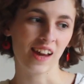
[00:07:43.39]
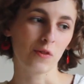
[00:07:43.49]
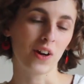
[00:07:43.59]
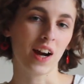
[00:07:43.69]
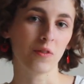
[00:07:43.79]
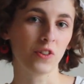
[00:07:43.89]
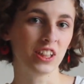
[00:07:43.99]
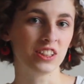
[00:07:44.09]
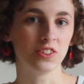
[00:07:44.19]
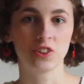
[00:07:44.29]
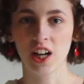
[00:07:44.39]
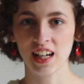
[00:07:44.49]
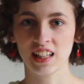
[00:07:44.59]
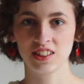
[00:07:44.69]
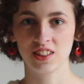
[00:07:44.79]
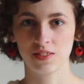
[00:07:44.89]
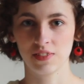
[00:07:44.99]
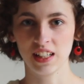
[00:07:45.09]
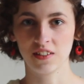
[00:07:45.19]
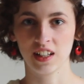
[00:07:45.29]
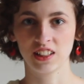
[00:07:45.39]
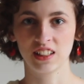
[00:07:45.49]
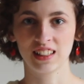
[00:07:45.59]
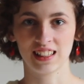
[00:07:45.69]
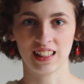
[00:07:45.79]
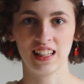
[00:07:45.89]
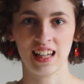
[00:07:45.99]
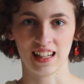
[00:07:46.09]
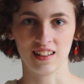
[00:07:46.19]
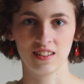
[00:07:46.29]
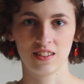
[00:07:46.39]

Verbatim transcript: where I'm going to try and answer as many questions as I can,